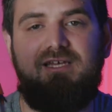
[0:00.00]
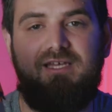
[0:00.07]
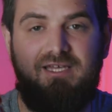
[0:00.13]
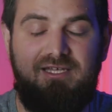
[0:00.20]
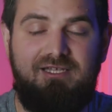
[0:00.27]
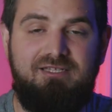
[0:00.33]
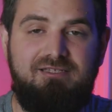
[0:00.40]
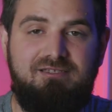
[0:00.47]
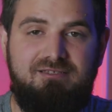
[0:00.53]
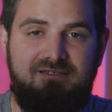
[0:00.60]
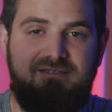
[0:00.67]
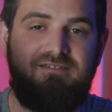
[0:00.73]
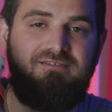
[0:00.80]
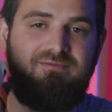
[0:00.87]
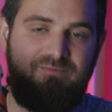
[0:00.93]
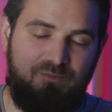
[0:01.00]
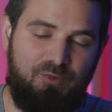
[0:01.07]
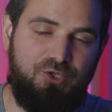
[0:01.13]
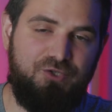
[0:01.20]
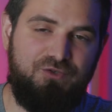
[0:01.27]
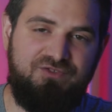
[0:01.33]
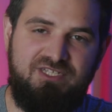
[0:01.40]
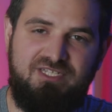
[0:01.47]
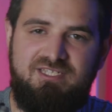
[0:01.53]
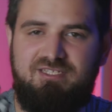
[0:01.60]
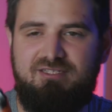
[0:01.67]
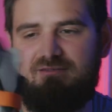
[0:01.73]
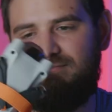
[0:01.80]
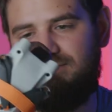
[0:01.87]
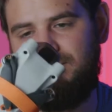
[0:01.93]
and more on
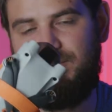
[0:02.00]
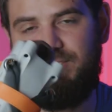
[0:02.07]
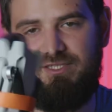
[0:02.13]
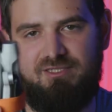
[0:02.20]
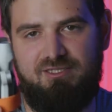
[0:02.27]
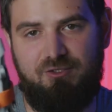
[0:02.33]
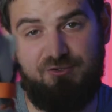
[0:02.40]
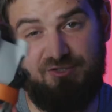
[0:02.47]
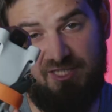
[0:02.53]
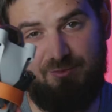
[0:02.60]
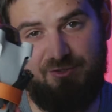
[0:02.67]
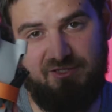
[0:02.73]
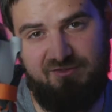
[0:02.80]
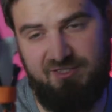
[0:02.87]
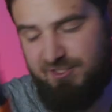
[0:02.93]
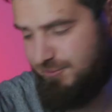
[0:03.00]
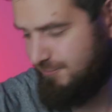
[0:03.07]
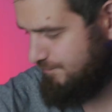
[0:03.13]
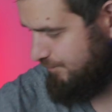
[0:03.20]
this on separate video.